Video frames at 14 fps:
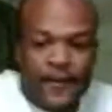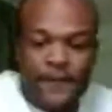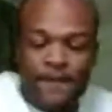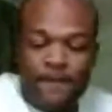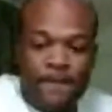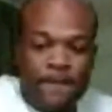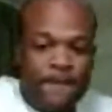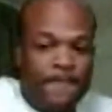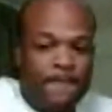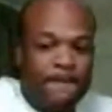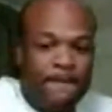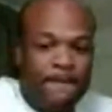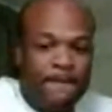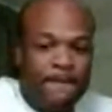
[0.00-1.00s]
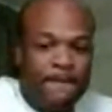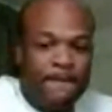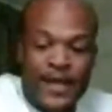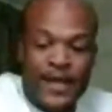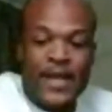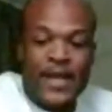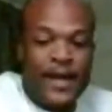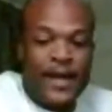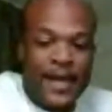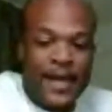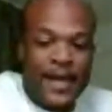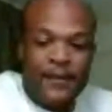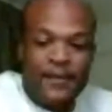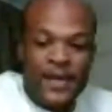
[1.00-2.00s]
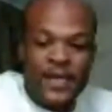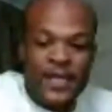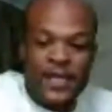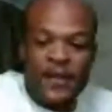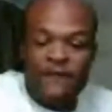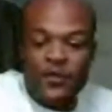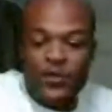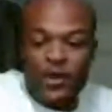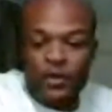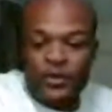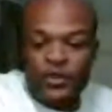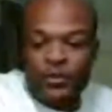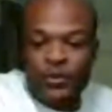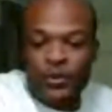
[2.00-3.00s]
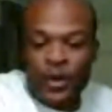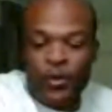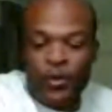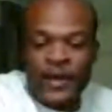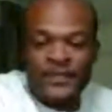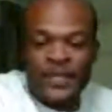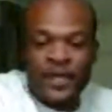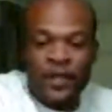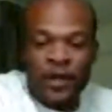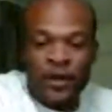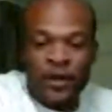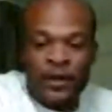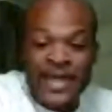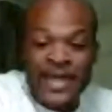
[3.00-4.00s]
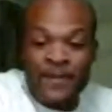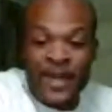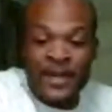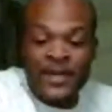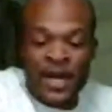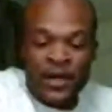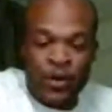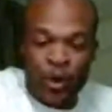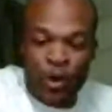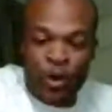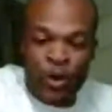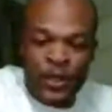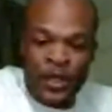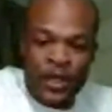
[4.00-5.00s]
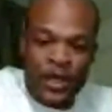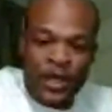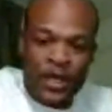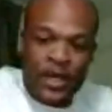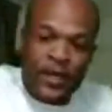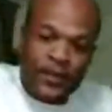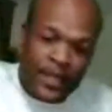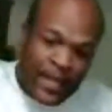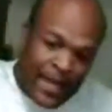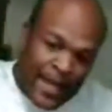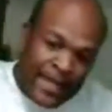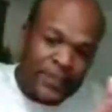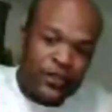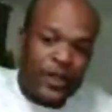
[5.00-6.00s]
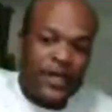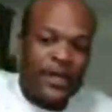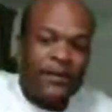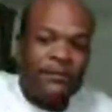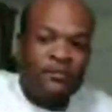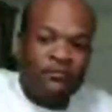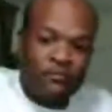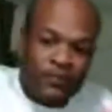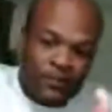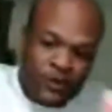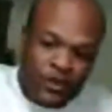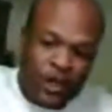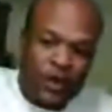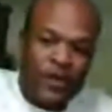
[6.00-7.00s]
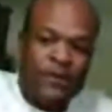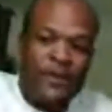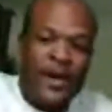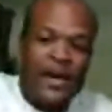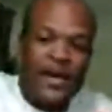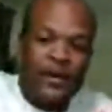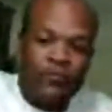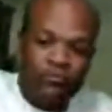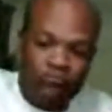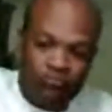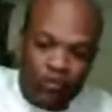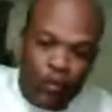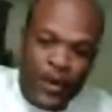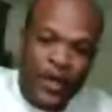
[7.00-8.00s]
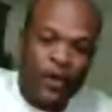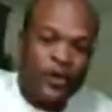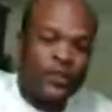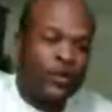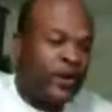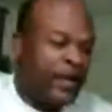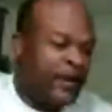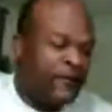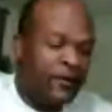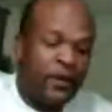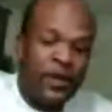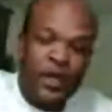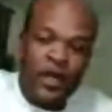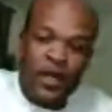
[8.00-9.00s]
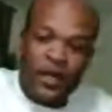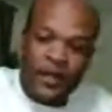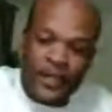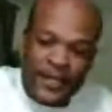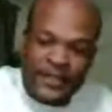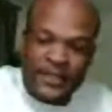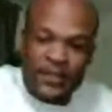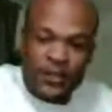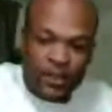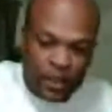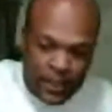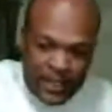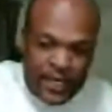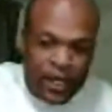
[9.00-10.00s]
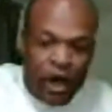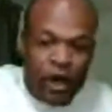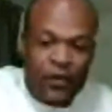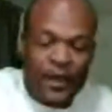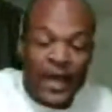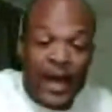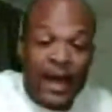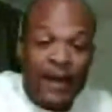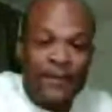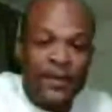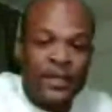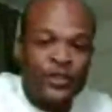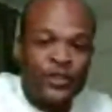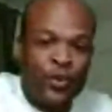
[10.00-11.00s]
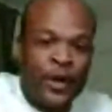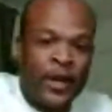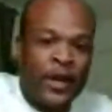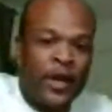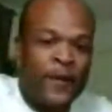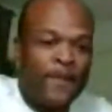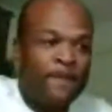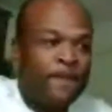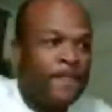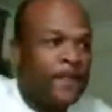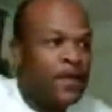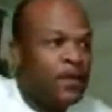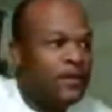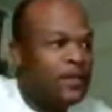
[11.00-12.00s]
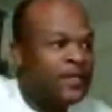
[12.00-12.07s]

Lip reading: to say, yeah. Right now I am. And then if you go to a website called heman.org, then I started turning my wheels or whatever, looking at all the comments to where